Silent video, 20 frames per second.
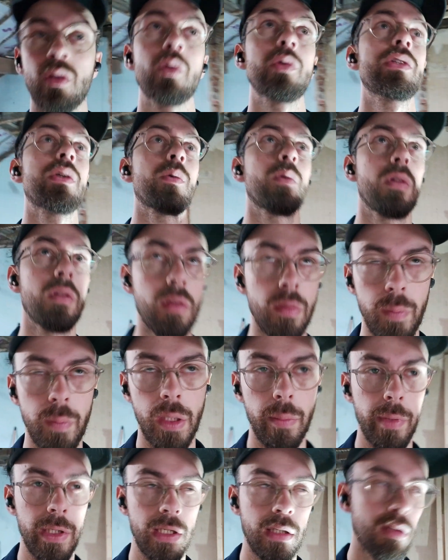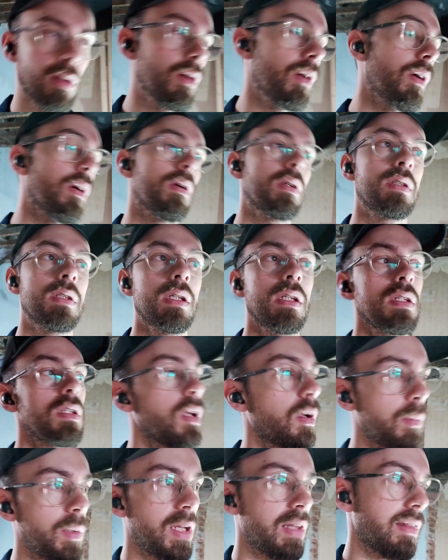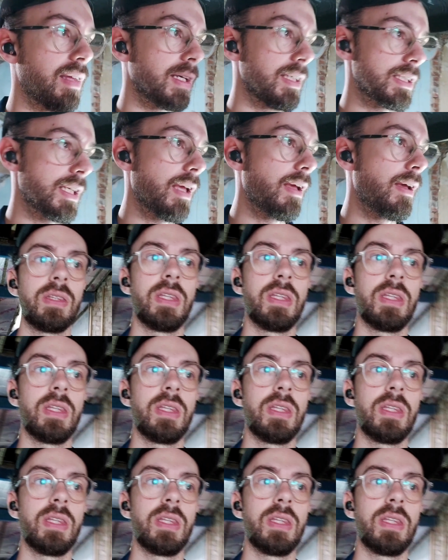Also all of the plumbing. Oh, so many things.